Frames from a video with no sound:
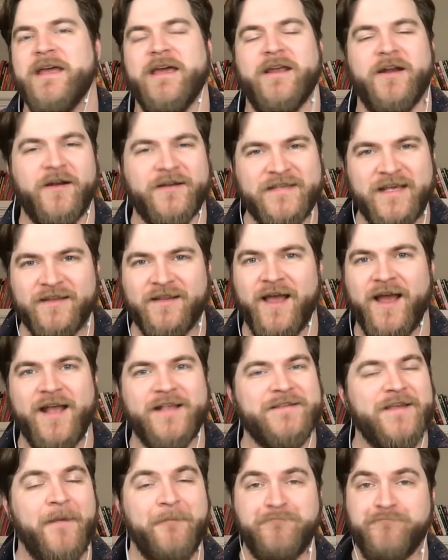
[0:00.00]
and our
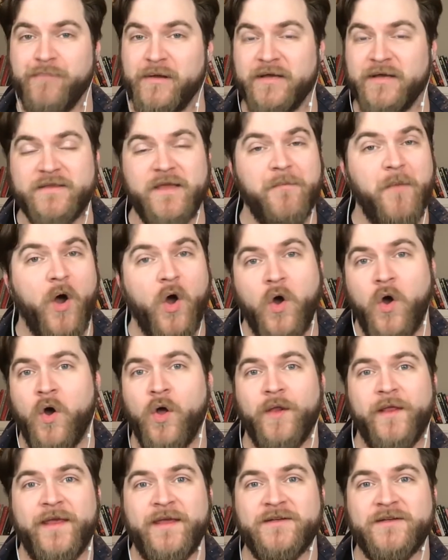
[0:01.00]
deadlines and plug them all